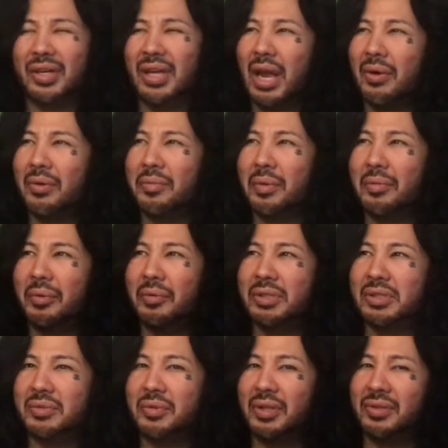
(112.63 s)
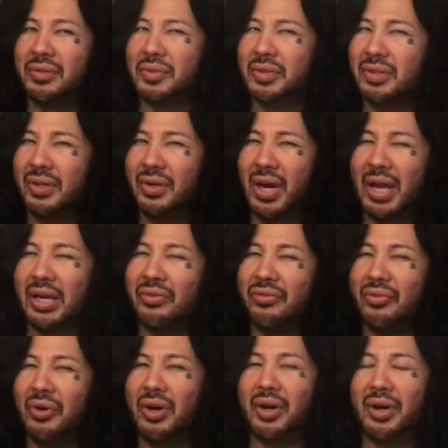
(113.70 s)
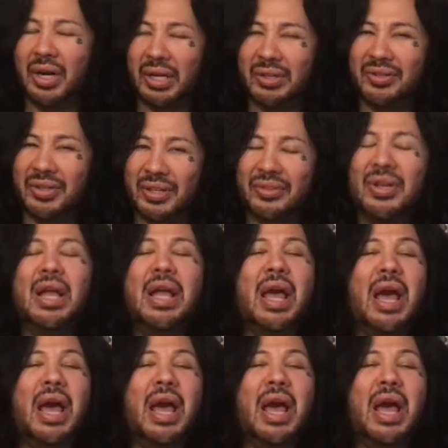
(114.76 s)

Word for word: I can't remember which it was. It was either 84 or 86.